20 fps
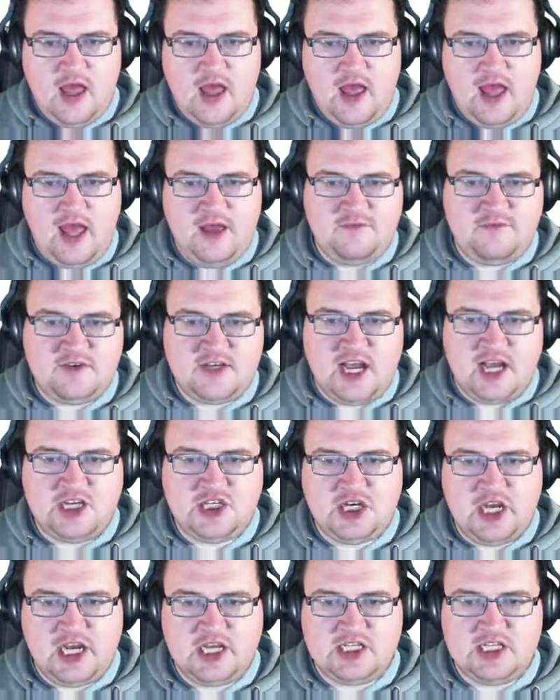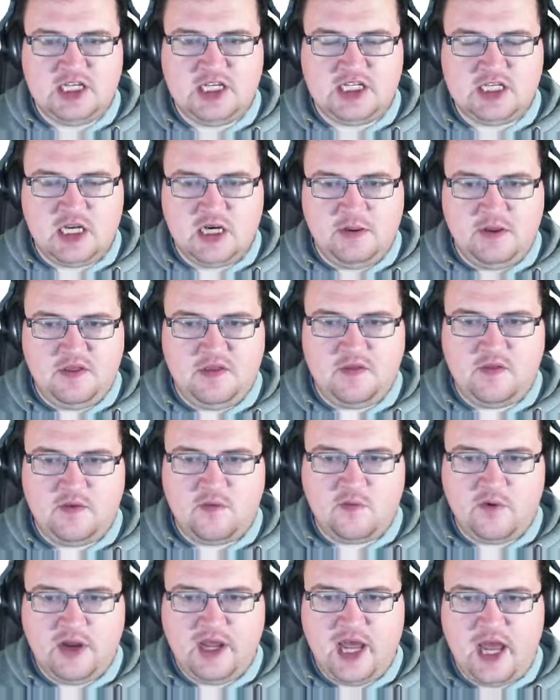f dash x is going to be
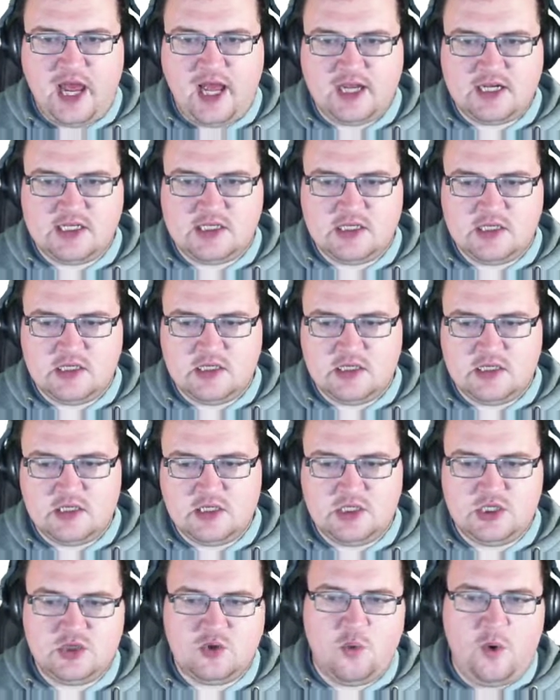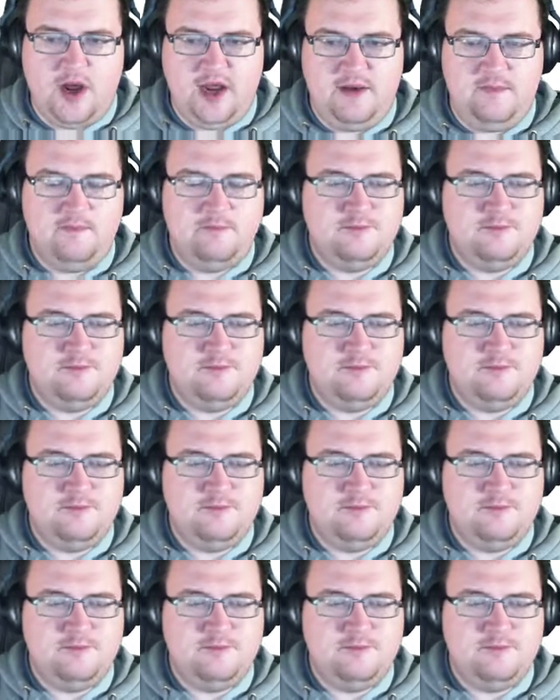3x squared.